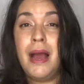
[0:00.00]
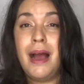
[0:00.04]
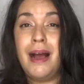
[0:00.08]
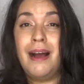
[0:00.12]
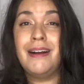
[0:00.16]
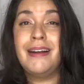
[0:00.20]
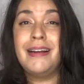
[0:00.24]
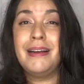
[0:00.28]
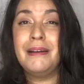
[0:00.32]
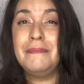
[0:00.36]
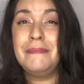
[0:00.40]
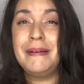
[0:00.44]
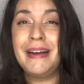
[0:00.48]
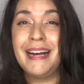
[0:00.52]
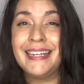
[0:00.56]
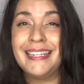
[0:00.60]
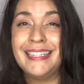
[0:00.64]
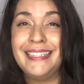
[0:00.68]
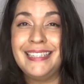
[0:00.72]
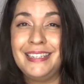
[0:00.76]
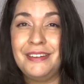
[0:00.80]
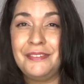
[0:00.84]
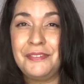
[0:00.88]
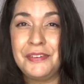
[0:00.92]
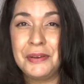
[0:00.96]
I'll come back
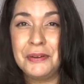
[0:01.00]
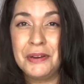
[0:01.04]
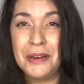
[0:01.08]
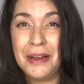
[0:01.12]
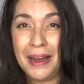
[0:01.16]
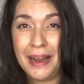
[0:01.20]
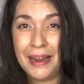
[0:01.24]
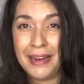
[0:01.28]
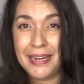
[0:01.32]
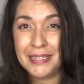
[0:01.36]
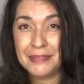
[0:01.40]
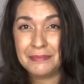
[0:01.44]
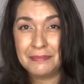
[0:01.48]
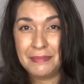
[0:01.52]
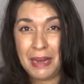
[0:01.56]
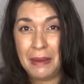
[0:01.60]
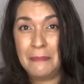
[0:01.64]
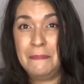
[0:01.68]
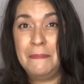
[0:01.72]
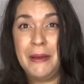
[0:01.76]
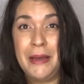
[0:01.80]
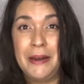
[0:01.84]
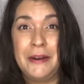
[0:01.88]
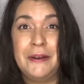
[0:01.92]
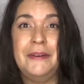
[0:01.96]
and give you guys
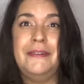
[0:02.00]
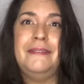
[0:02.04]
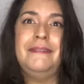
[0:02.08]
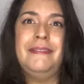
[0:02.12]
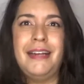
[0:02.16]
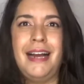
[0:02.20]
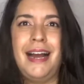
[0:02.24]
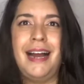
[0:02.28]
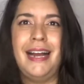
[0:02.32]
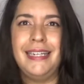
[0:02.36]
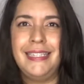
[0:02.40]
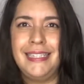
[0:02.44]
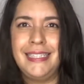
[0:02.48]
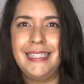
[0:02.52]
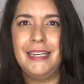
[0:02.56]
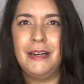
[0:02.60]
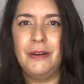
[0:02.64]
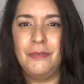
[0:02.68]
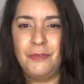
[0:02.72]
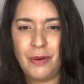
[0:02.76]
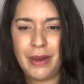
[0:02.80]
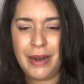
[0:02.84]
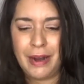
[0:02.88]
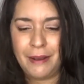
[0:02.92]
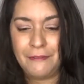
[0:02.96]
a better idea
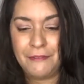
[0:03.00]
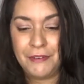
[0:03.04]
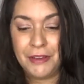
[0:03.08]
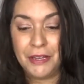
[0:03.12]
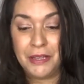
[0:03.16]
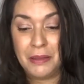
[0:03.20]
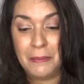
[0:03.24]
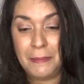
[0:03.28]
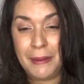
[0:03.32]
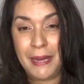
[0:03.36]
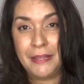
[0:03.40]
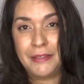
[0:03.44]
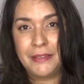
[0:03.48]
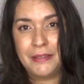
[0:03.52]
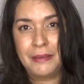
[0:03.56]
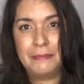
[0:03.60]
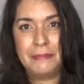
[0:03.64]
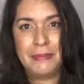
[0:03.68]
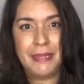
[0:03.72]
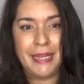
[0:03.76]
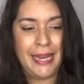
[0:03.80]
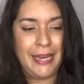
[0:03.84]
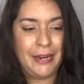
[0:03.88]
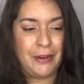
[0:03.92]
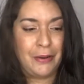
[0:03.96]
of what I feel about
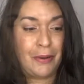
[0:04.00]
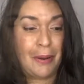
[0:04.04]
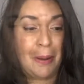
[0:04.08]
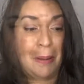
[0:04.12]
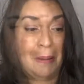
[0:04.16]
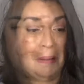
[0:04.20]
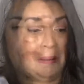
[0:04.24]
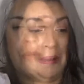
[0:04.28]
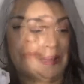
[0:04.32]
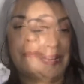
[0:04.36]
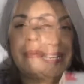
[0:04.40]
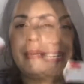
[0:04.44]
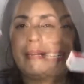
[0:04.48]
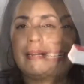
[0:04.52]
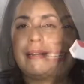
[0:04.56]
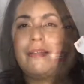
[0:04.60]
them later on.